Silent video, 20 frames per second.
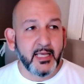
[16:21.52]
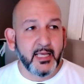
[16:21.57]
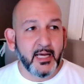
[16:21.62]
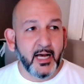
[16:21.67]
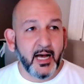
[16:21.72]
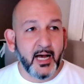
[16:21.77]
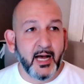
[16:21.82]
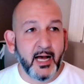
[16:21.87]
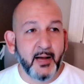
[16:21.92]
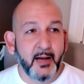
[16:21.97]

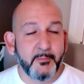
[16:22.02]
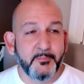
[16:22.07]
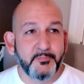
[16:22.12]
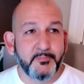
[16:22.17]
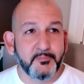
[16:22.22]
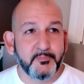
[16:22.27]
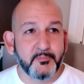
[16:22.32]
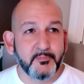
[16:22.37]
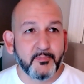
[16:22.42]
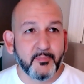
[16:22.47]

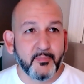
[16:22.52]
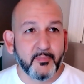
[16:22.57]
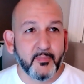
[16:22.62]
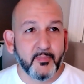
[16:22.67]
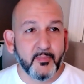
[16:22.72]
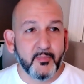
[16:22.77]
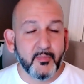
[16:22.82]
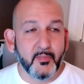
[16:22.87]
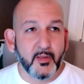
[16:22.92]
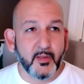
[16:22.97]

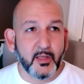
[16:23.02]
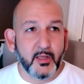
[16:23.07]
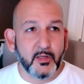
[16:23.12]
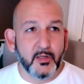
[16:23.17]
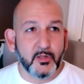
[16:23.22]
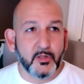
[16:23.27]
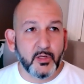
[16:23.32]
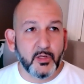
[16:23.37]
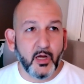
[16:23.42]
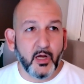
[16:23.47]

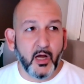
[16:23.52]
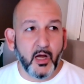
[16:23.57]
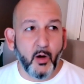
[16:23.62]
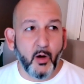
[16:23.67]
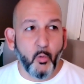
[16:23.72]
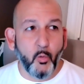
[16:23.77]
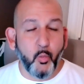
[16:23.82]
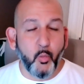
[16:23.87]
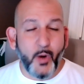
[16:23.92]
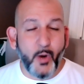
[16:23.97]

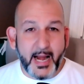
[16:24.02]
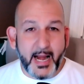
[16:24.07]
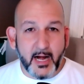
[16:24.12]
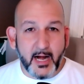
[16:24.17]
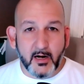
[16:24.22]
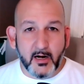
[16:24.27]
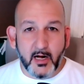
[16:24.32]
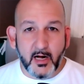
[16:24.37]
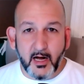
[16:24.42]
aware